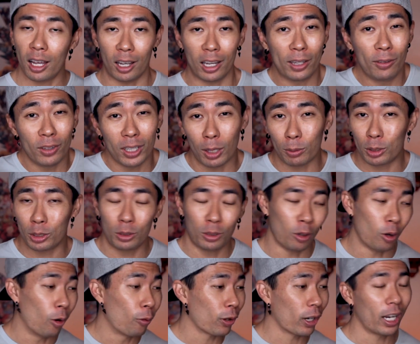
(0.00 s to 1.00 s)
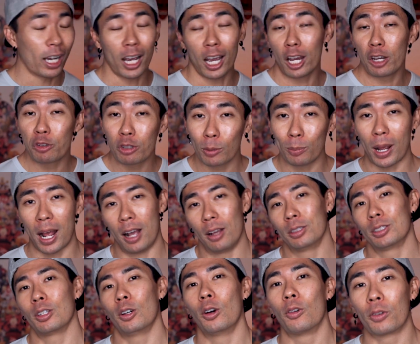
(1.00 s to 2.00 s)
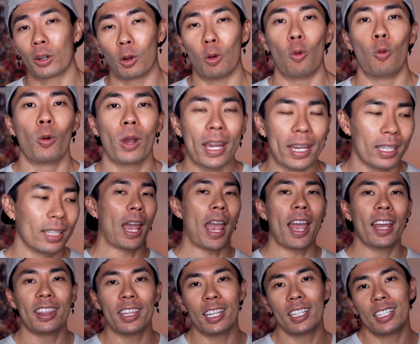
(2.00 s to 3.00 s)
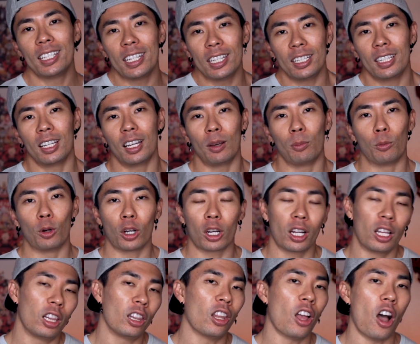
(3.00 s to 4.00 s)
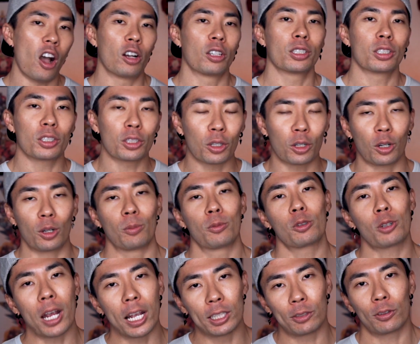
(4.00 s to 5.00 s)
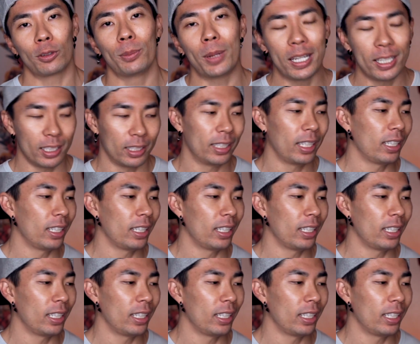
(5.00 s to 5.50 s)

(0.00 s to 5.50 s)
even up to over 100 pounds overweight, and they need more long-term transformations.